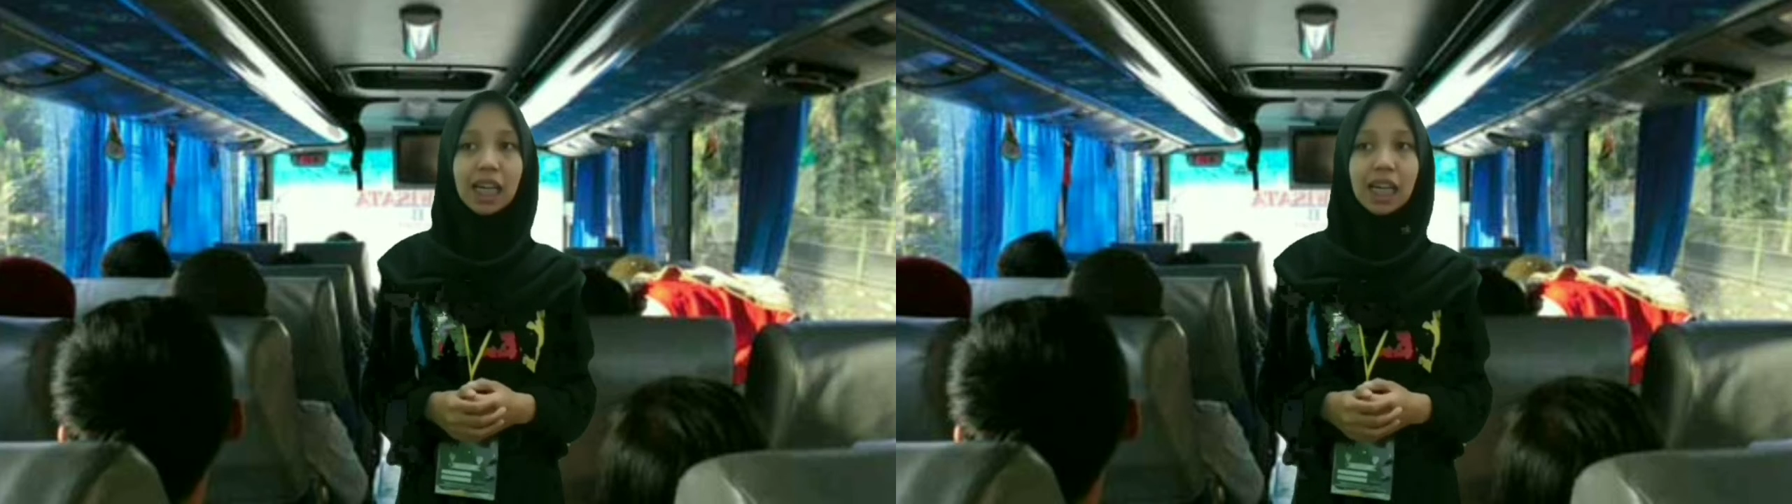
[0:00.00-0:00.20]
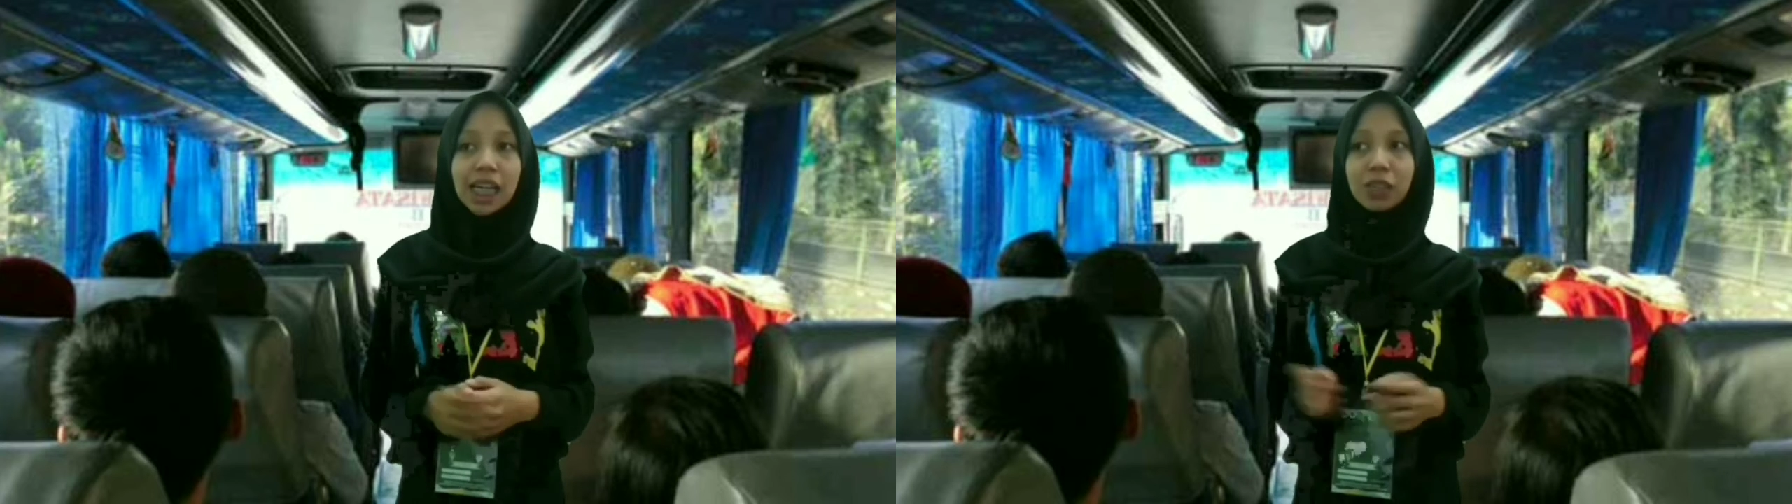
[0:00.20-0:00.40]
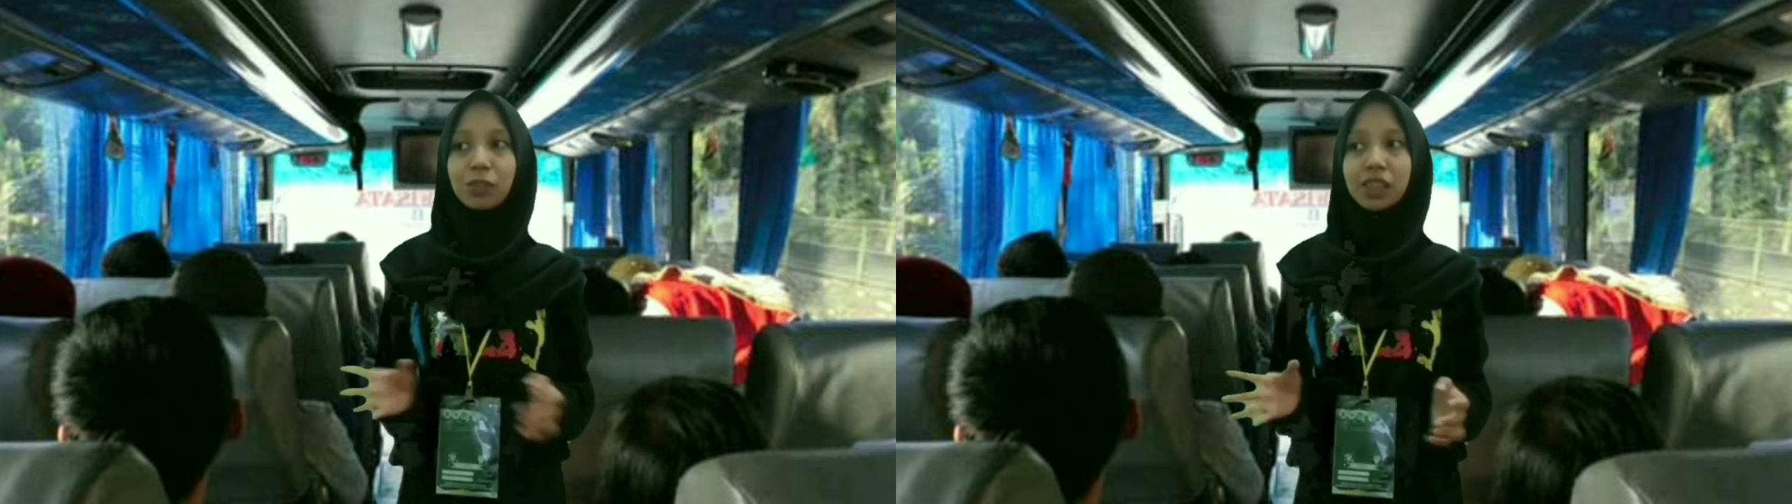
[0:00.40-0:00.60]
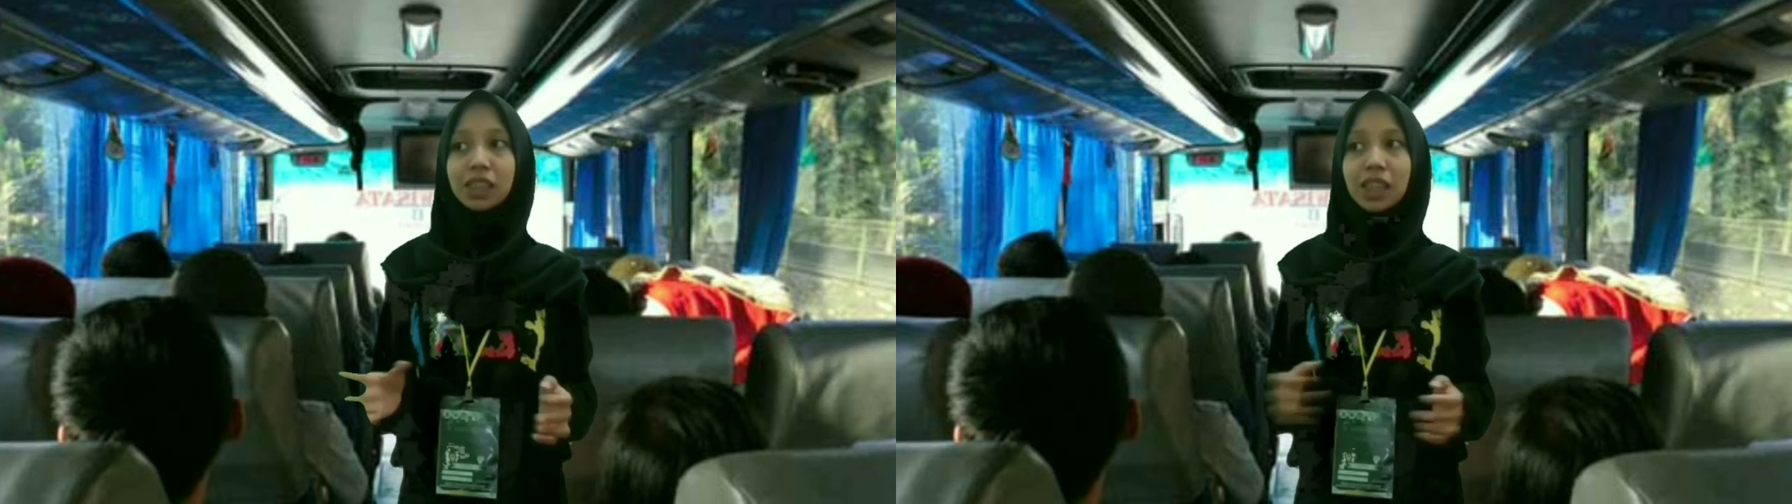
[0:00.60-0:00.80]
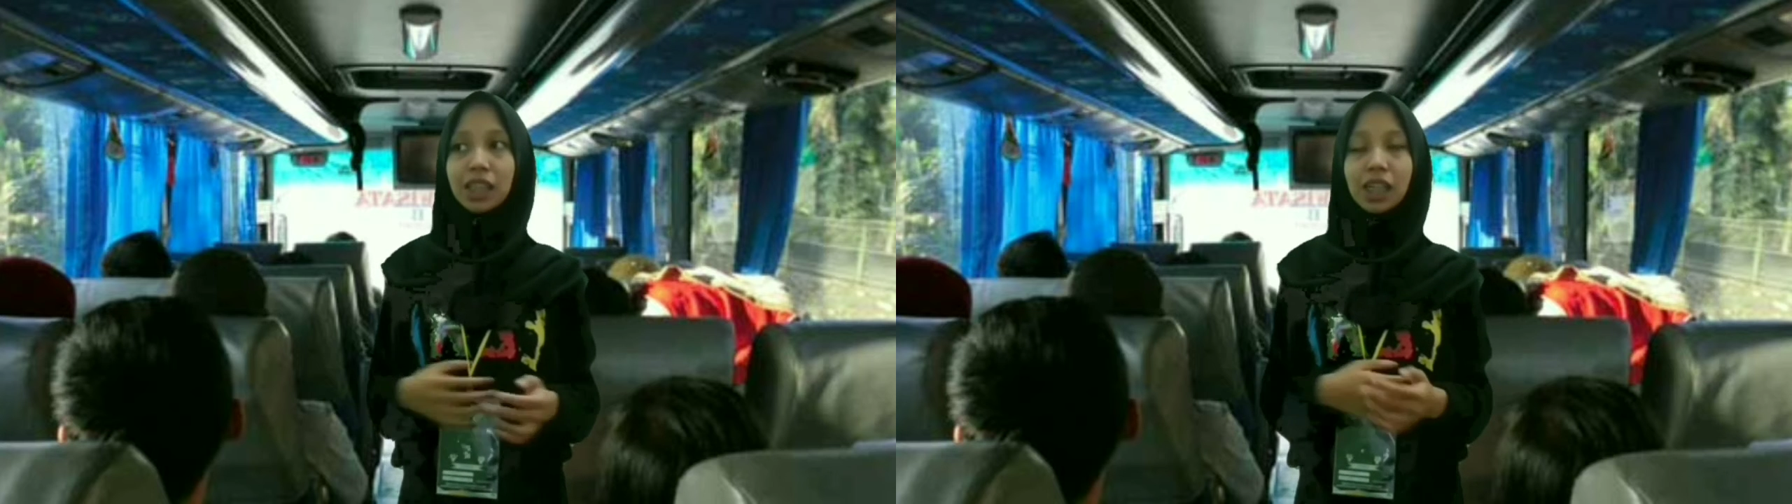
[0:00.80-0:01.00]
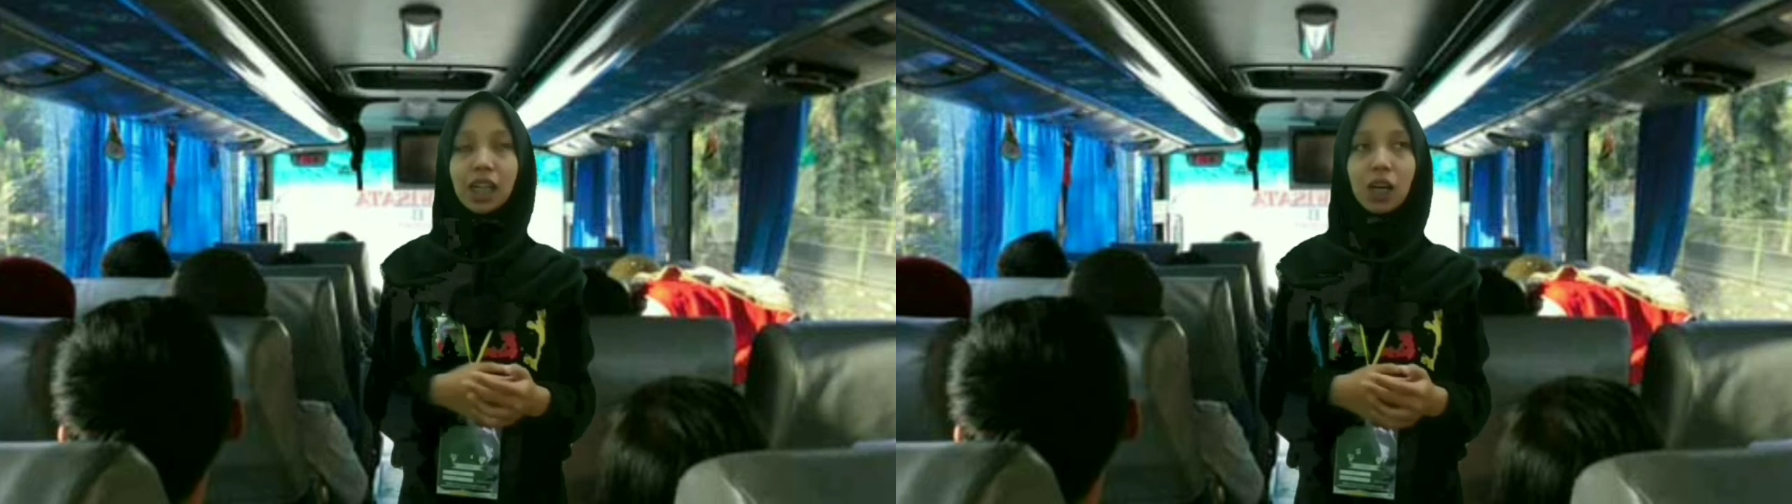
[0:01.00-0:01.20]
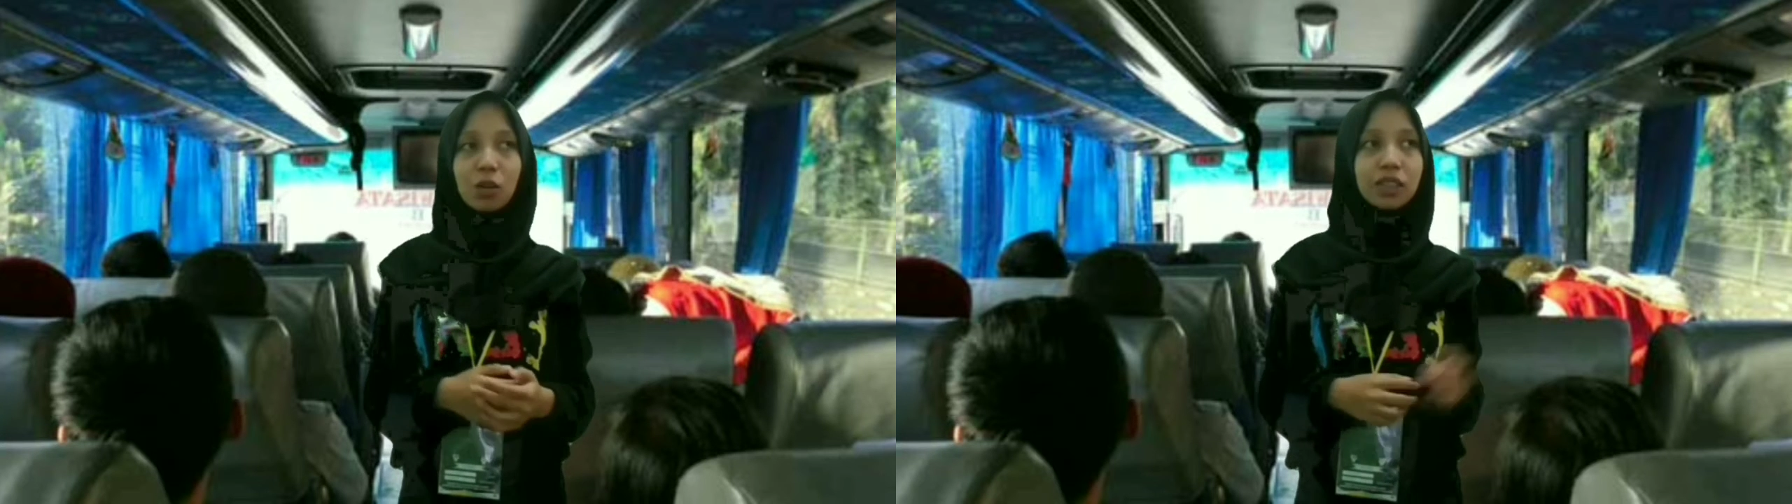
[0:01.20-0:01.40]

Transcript: It will take around